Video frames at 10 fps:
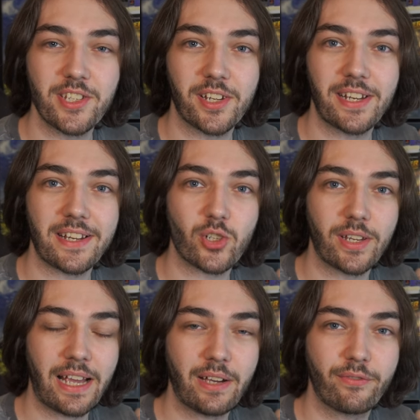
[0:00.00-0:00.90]
You could
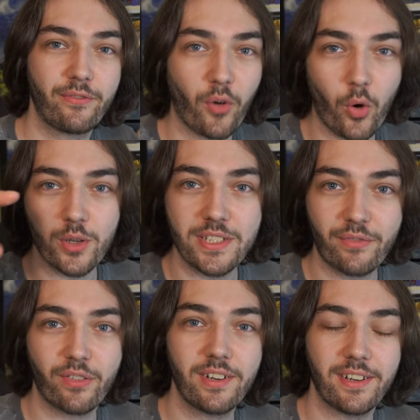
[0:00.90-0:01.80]
actually have four
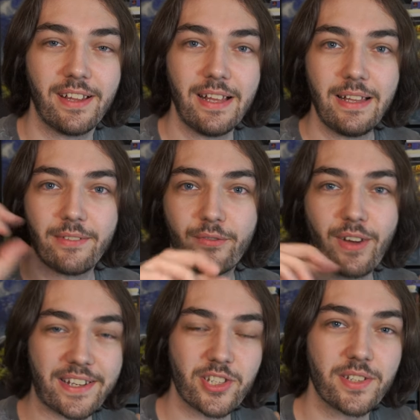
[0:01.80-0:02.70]
different
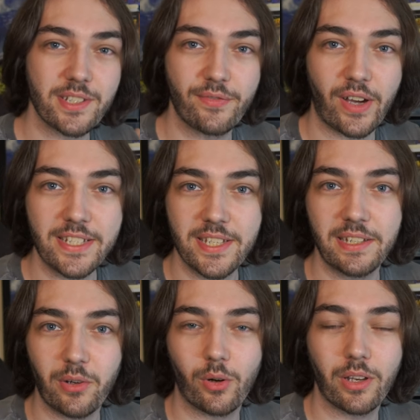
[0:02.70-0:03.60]
factions
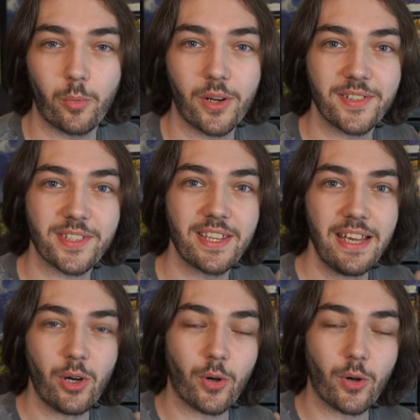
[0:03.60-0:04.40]
fighting all at once,